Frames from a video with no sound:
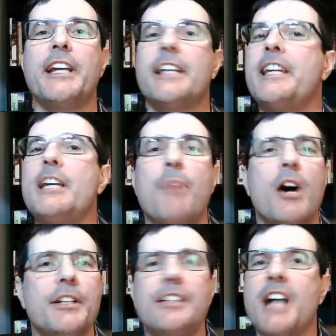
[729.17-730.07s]
keep on
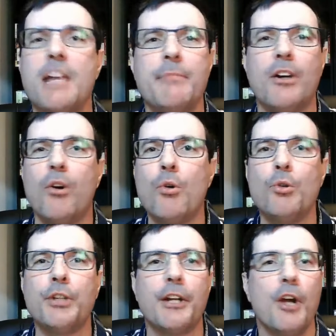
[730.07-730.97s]
diamond holding
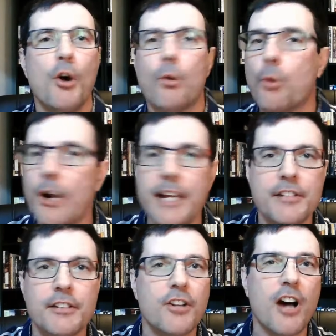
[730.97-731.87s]
right to the
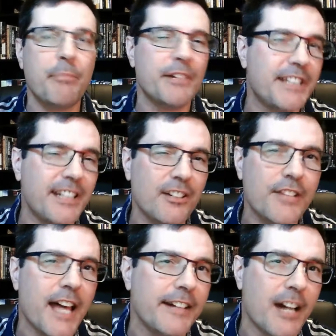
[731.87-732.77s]
top until that
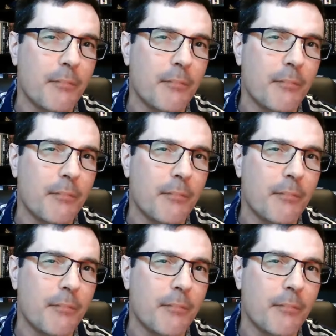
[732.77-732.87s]
number